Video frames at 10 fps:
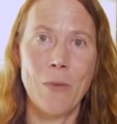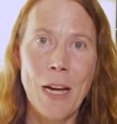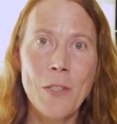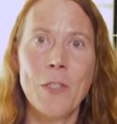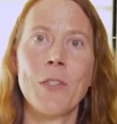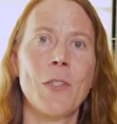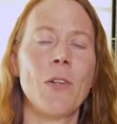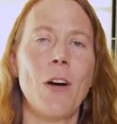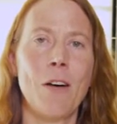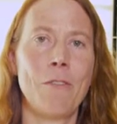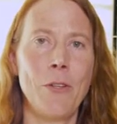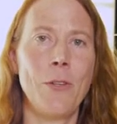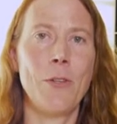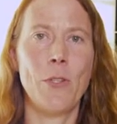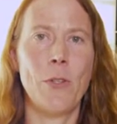resins are often
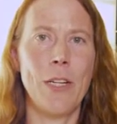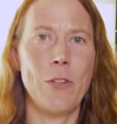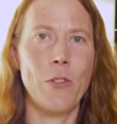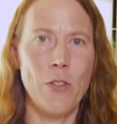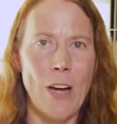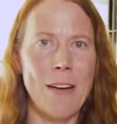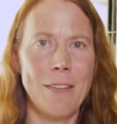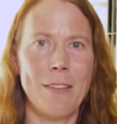used to extract